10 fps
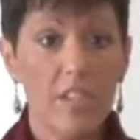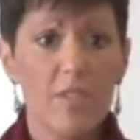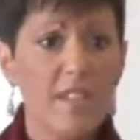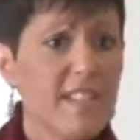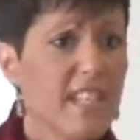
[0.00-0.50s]
you
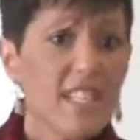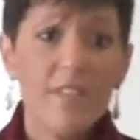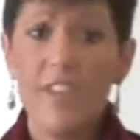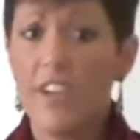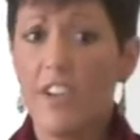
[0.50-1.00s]
know,
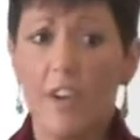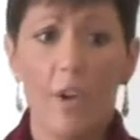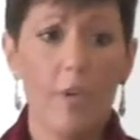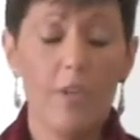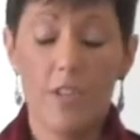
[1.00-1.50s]
six figure
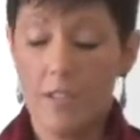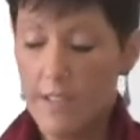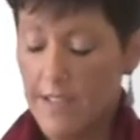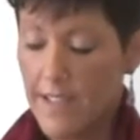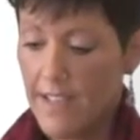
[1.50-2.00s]
coach.
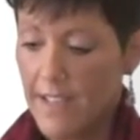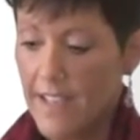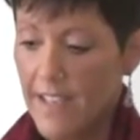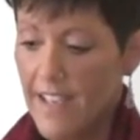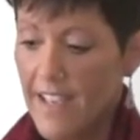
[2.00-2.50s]

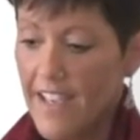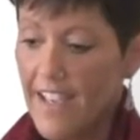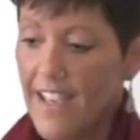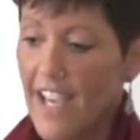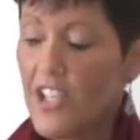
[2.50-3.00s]

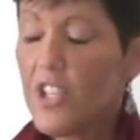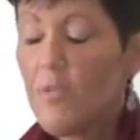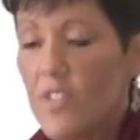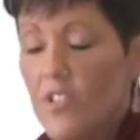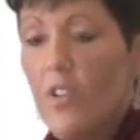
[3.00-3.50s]
And
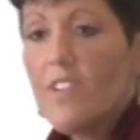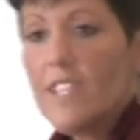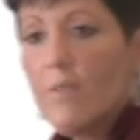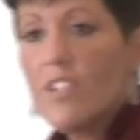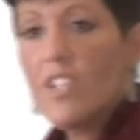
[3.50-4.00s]
she was
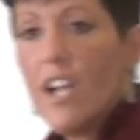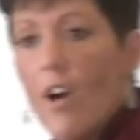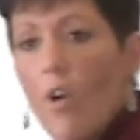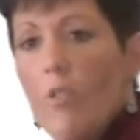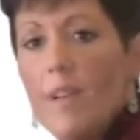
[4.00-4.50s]
noticing when she
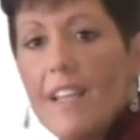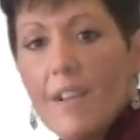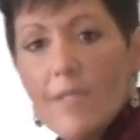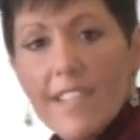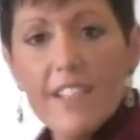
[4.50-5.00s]
got home at
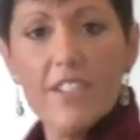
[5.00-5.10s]
night, it was